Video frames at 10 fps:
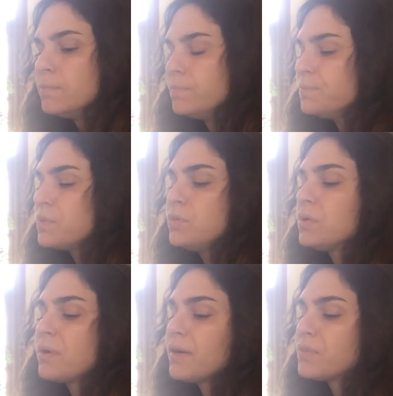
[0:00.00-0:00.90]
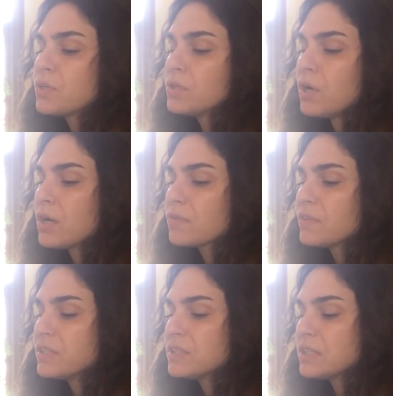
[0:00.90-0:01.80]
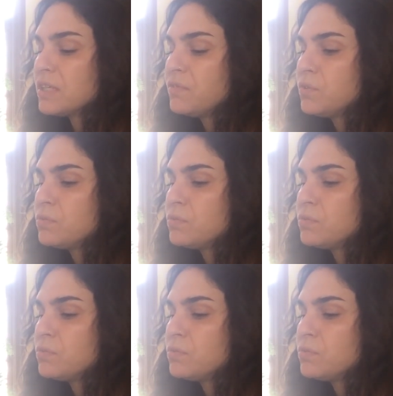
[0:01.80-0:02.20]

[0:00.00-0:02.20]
you don't have a good harvest if